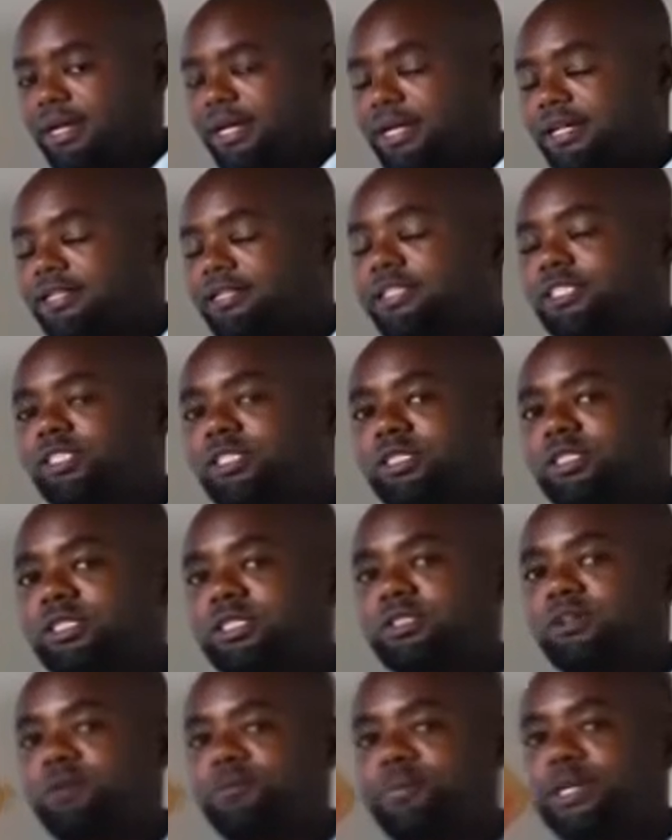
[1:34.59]
in this
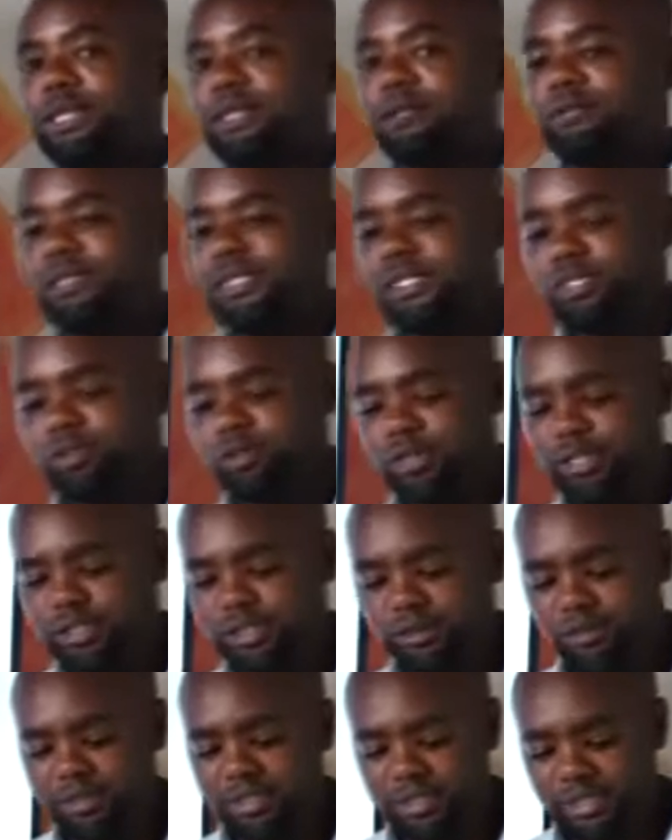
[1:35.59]
topic, which is known
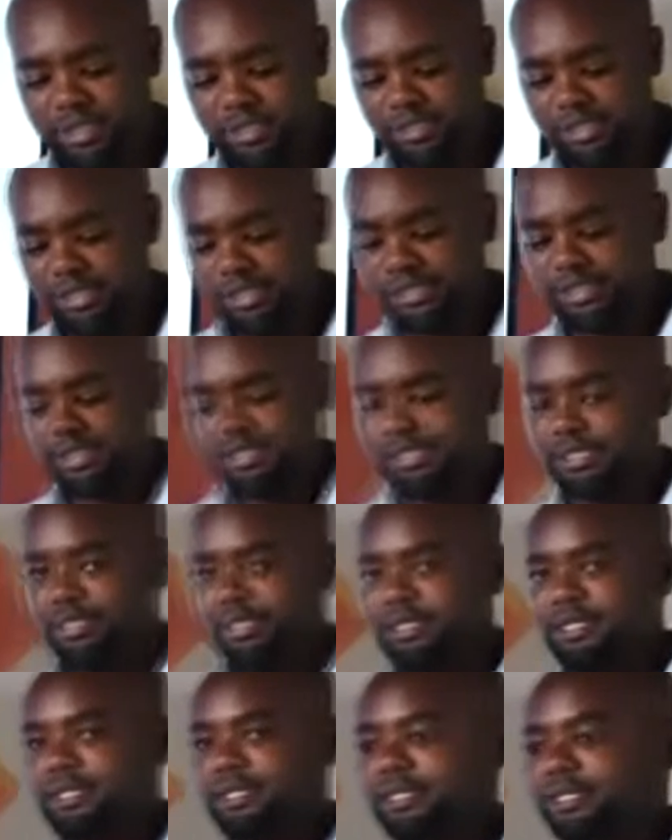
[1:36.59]
as sequence and a series,
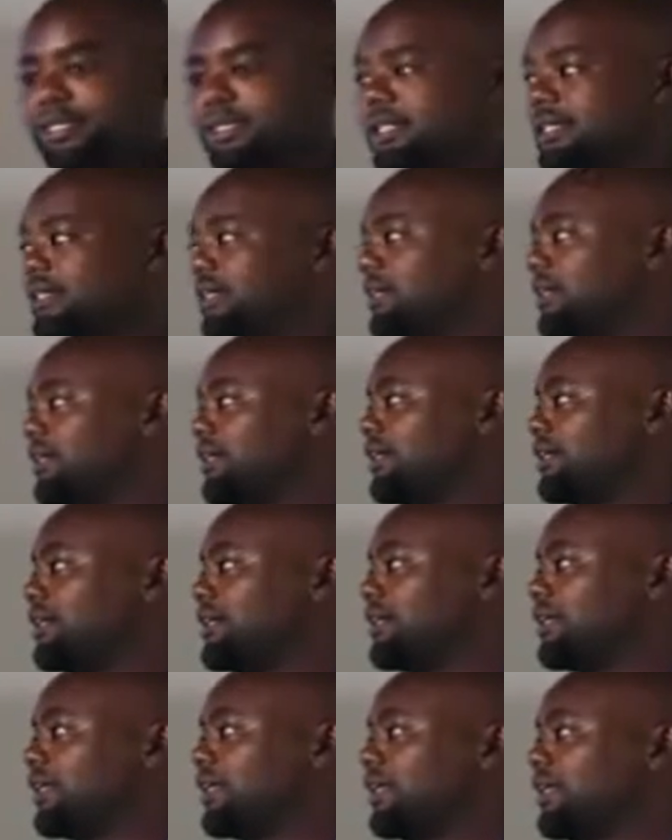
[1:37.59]

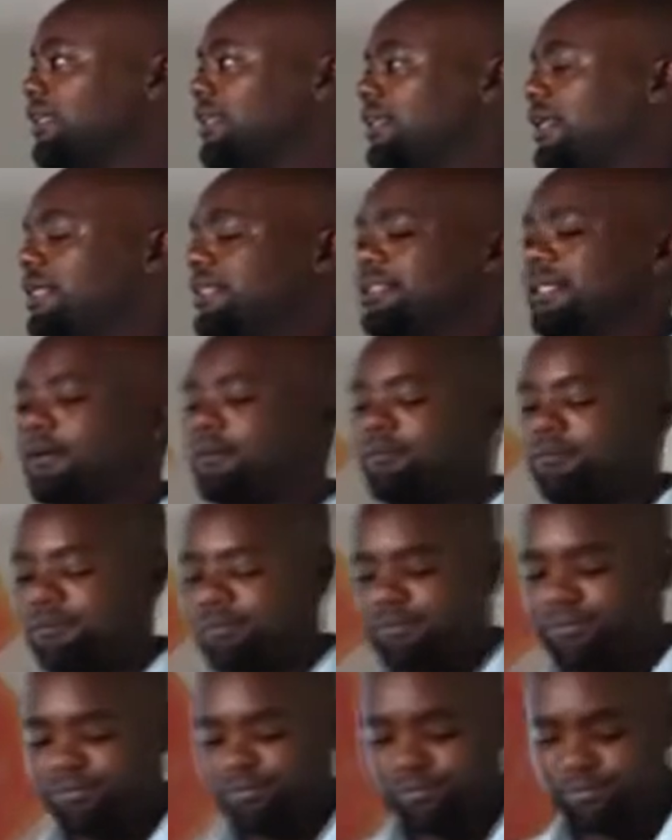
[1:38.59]
there are
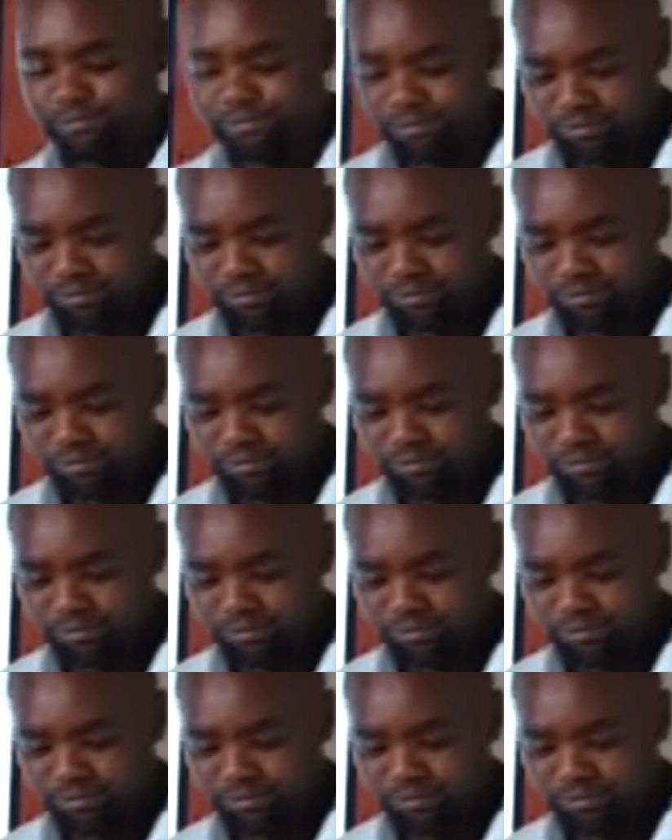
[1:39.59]
some,